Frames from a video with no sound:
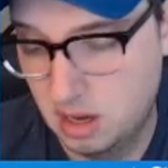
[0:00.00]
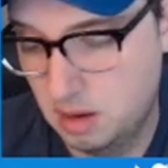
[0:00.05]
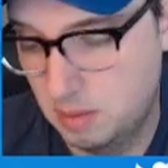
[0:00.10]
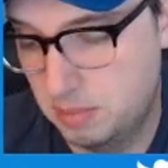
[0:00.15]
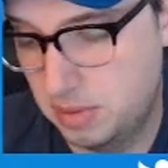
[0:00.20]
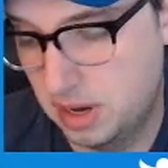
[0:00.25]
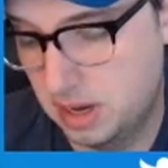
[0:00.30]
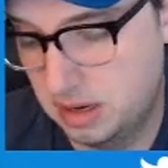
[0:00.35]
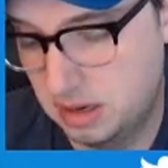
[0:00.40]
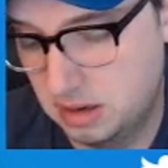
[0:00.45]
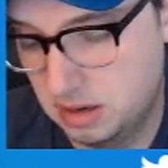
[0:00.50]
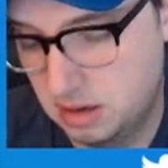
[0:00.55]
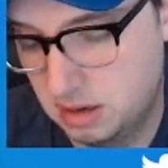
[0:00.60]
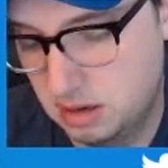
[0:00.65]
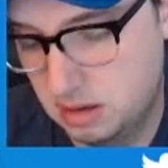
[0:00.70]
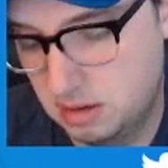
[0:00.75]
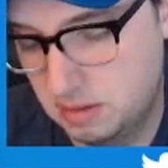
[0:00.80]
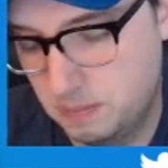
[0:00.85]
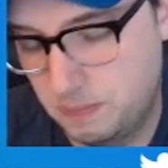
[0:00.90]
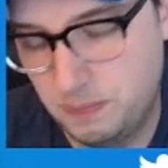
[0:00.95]
But
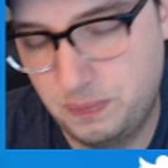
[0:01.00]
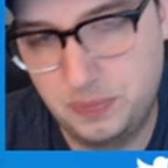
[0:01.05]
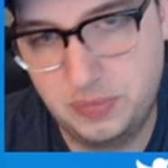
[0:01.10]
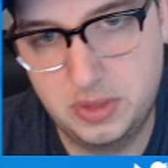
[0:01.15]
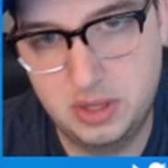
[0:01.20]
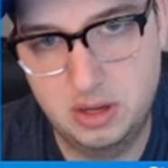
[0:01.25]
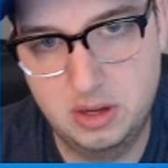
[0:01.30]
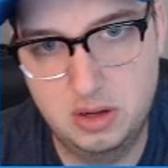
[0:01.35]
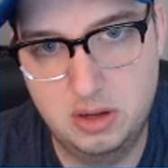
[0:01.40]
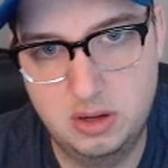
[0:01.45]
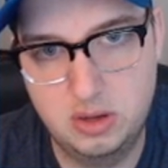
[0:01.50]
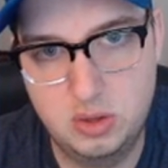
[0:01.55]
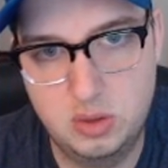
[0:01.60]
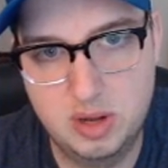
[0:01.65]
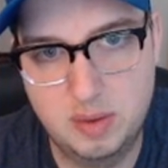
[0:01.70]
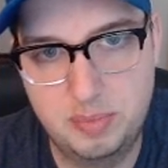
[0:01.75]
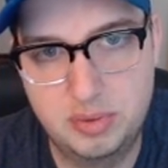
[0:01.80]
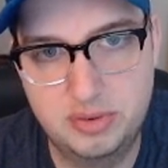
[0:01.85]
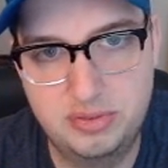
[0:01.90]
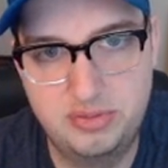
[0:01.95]
you
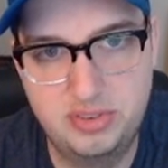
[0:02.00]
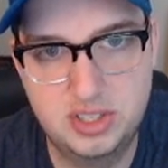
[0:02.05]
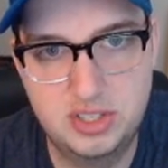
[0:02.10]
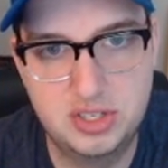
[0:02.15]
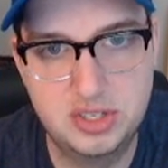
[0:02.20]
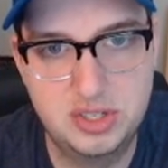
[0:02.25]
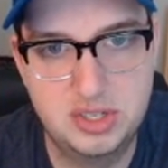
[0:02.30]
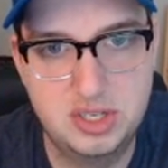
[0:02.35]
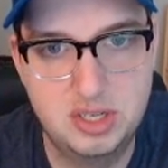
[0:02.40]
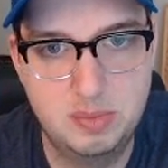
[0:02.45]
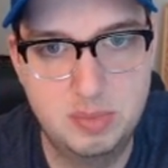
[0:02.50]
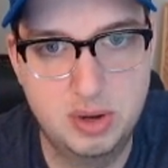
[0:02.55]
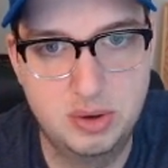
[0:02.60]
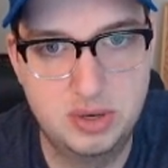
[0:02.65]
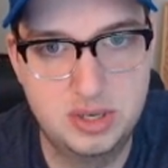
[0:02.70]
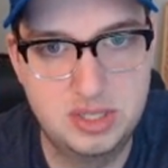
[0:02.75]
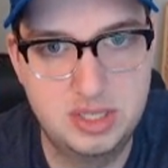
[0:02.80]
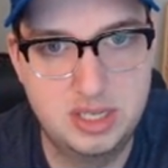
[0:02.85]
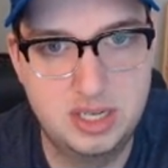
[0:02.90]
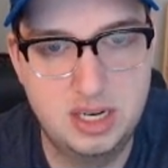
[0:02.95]
have proficiency
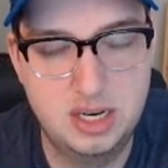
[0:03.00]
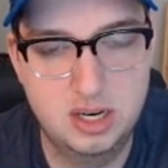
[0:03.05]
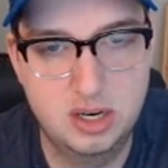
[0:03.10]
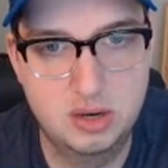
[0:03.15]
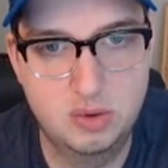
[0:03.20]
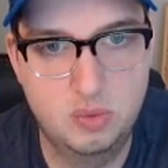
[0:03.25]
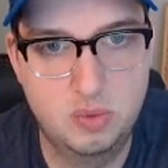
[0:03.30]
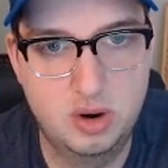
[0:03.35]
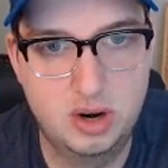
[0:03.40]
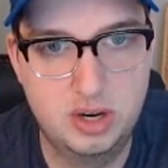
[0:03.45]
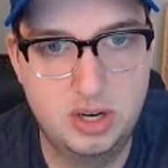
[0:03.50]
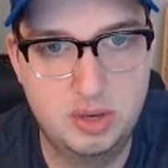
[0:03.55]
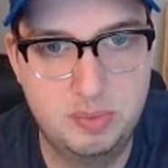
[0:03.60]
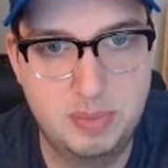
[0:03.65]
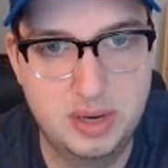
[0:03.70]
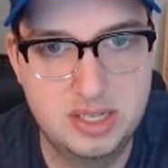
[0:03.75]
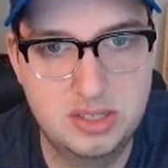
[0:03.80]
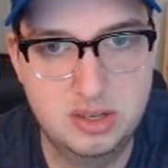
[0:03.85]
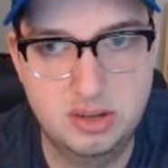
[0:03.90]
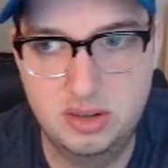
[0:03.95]
bonus here where you
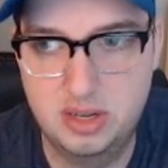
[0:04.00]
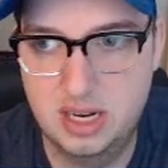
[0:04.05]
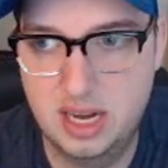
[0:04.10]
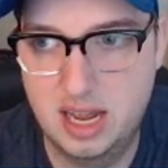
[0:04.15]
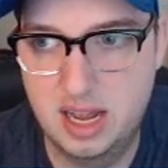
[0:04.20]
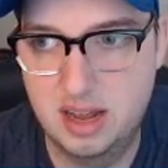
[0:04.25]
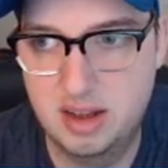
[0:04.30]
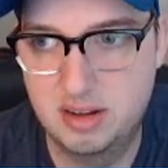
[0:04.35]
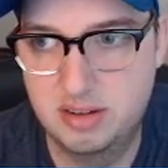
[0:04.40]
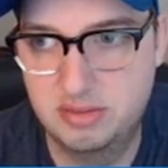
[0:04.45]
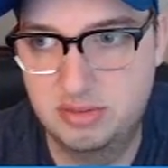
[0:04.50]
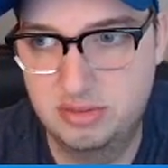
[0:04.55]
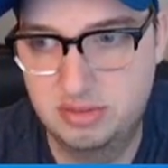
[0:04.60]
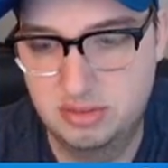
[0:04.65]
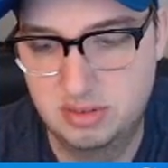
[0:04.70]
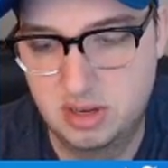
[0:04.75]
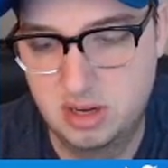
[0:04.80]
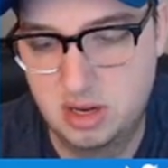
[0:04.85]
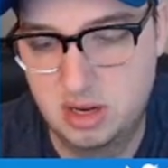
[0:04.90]
basically have